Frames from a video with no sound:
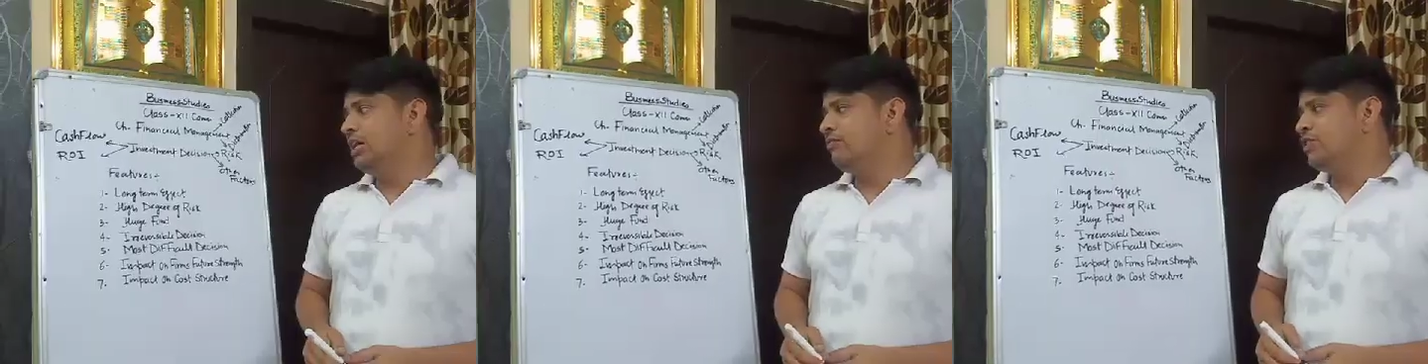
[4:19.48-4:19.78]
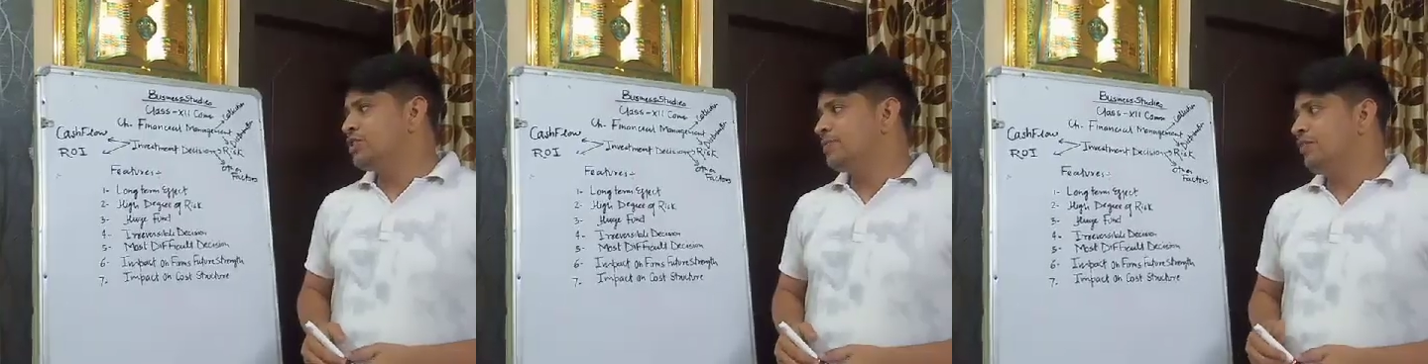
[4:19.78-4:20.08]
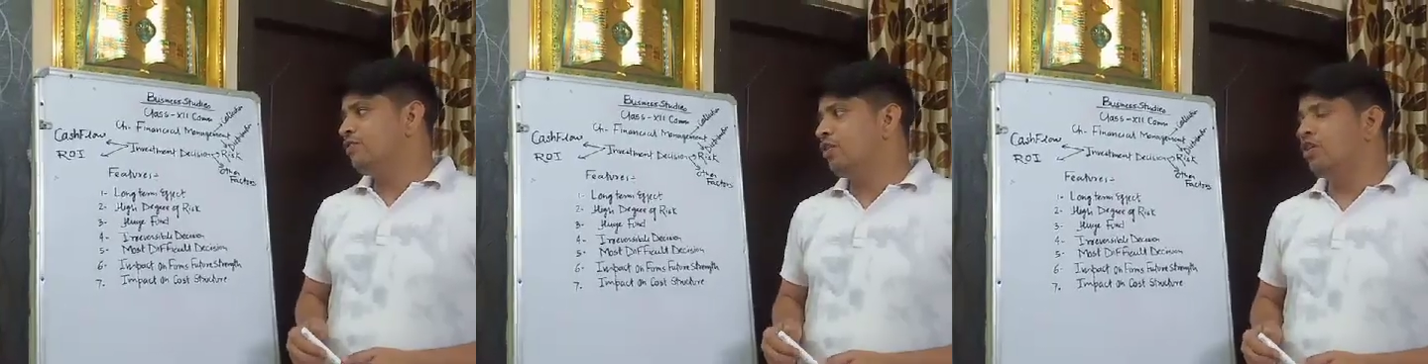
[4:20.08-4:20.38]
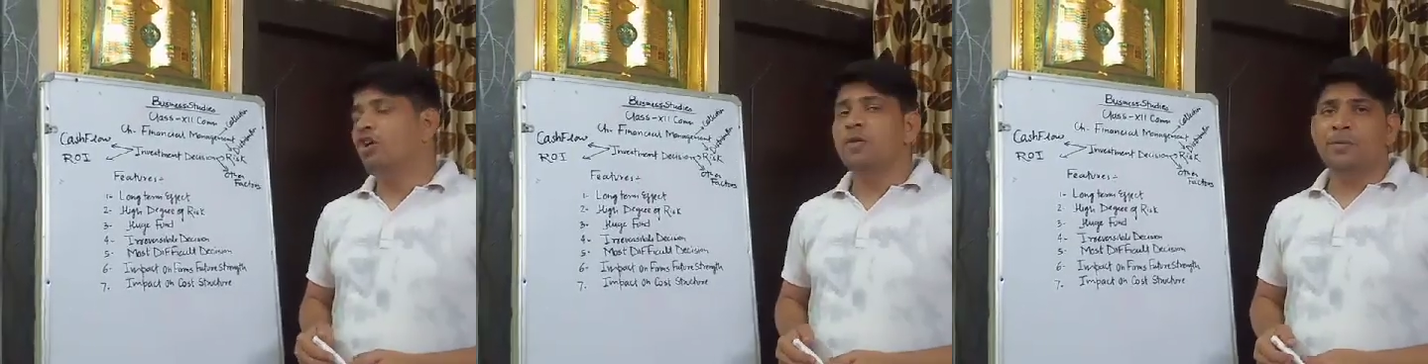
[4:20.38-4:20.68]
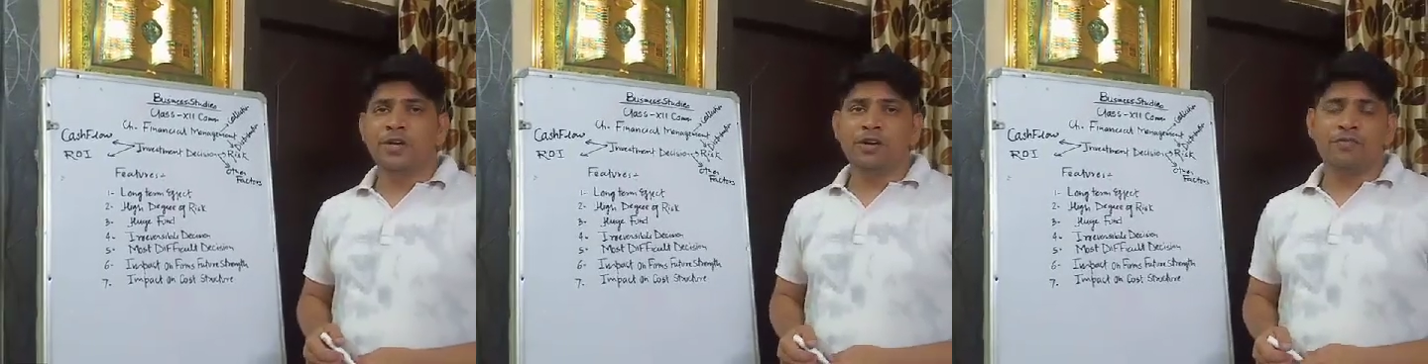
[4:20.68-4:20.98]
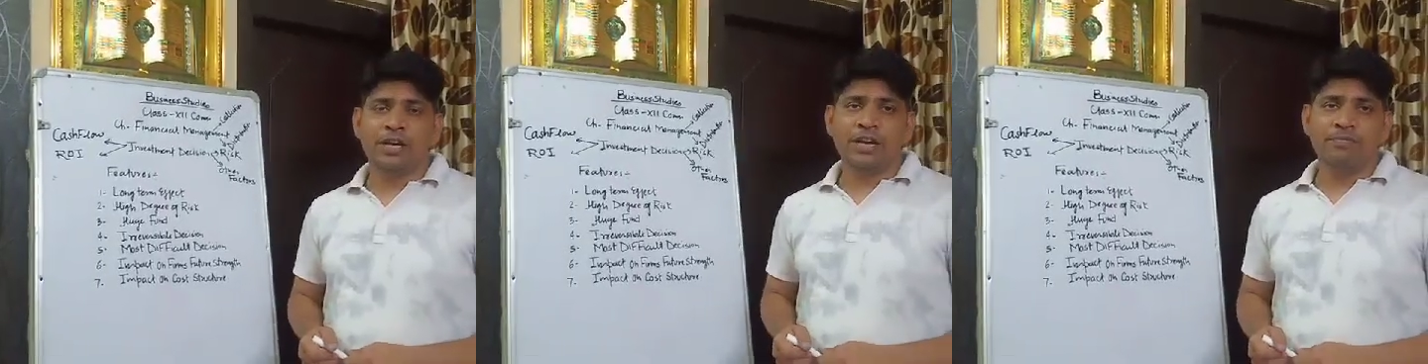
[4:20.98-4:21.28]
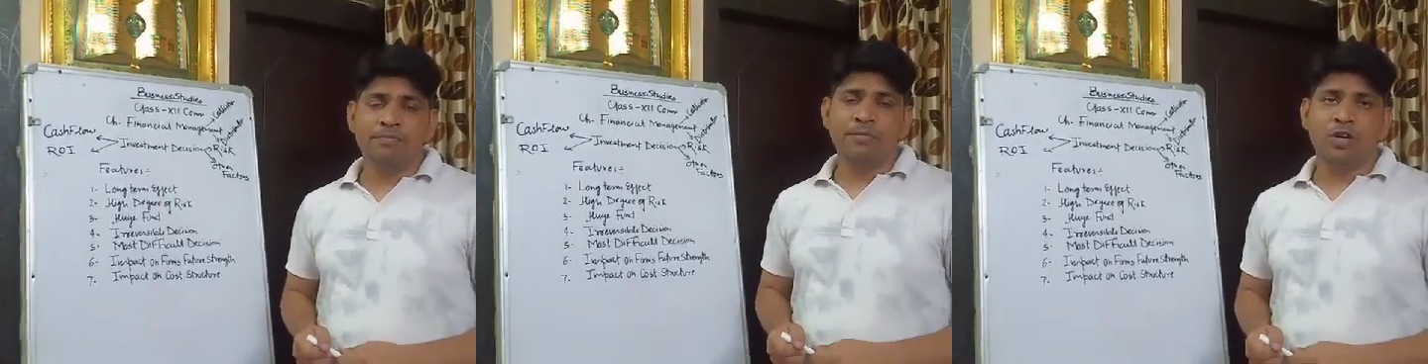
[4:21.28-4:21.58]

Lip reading: investment for a long period of time,